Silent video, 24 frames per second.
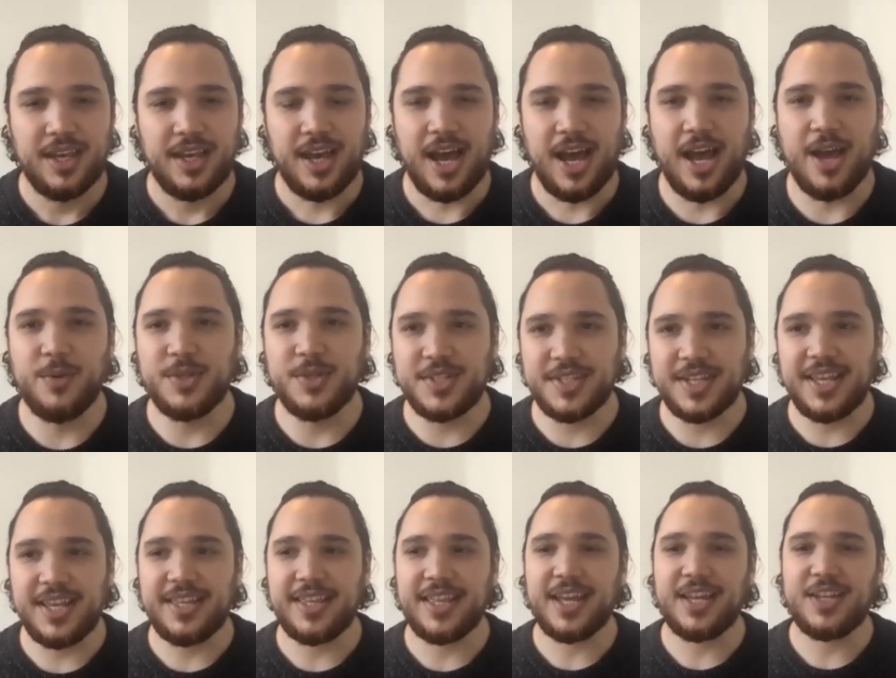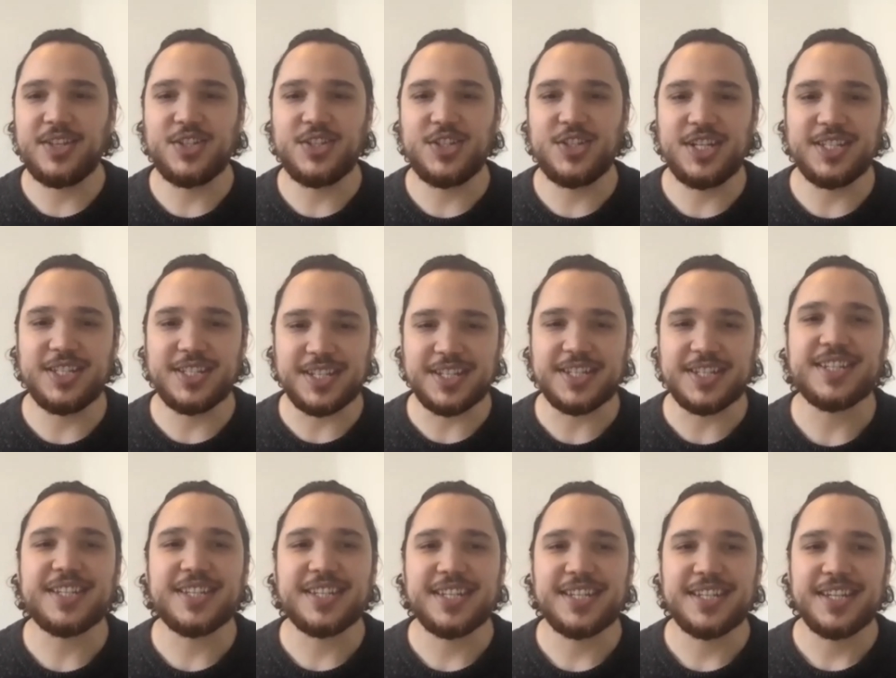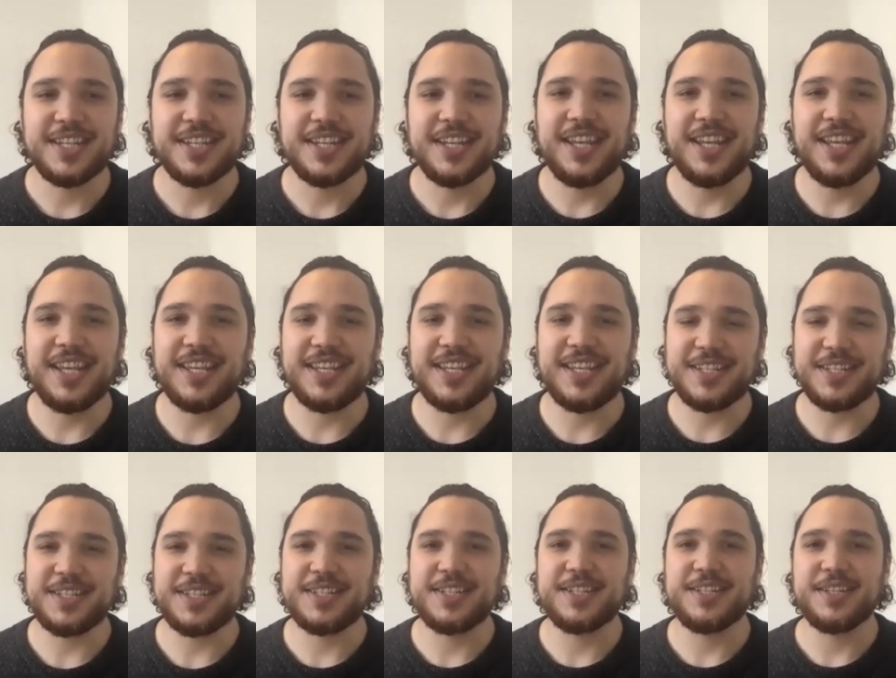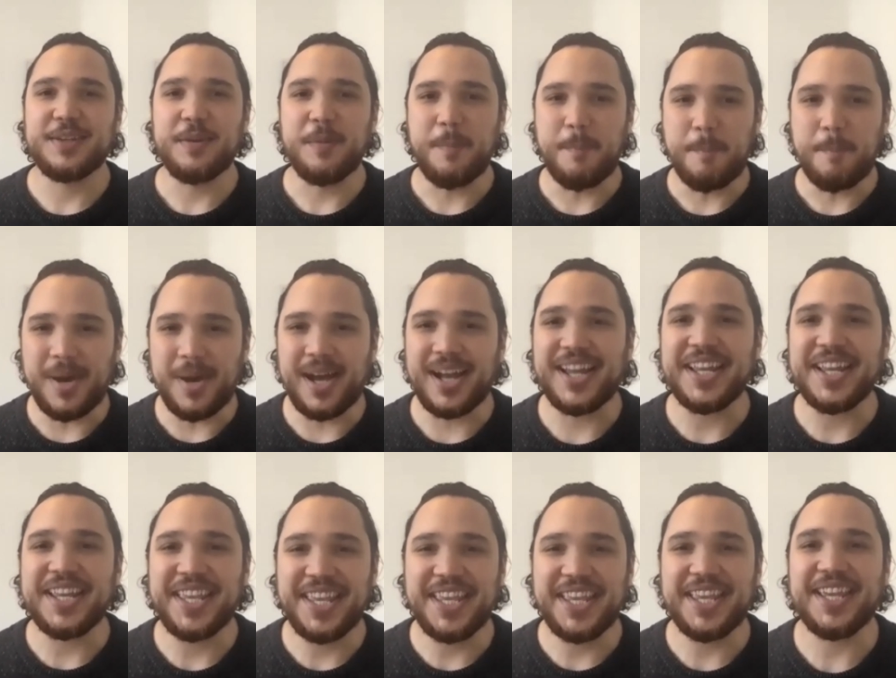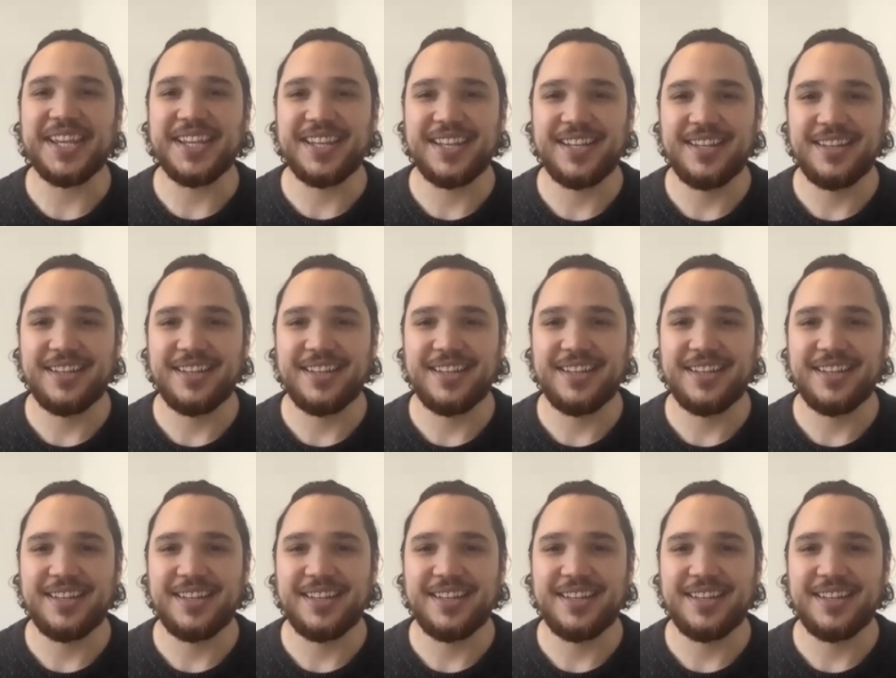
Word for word: would say that Jesus is my king.